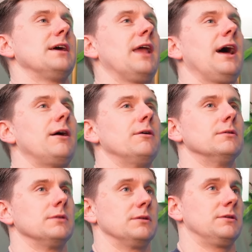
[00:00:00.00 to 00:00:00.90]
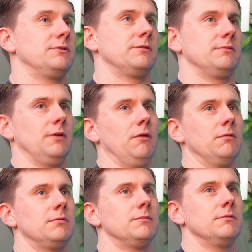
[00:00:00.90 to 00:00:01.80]
how, because
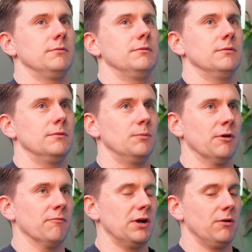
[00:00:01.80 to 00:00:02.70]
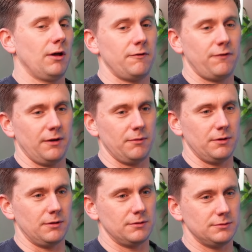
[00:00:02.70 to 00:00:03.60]
we're in real life here, we're
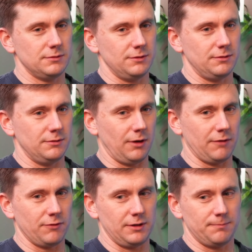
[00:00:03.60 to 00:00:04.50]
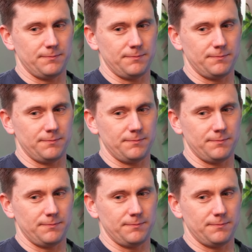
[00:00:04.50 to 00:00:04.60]
not every